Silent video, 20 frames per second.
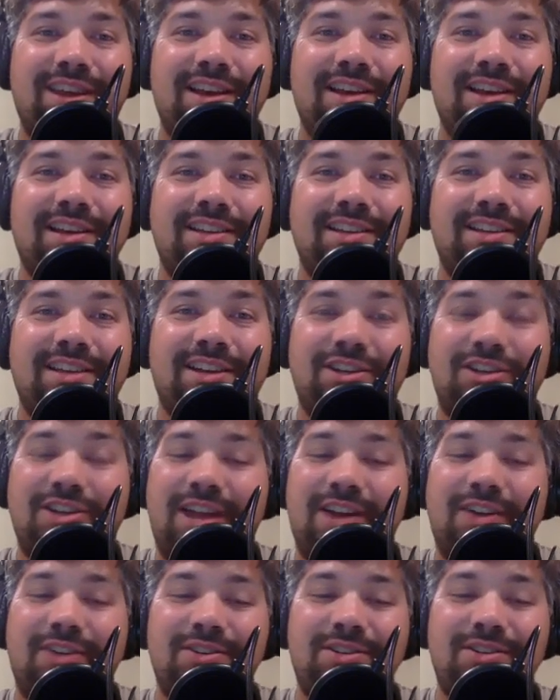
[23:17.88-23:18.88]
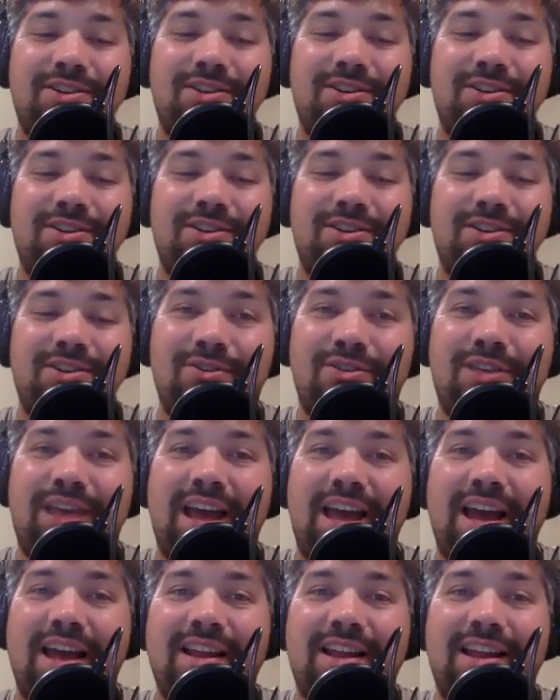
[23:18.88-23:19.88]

I was like, shadows don't do that.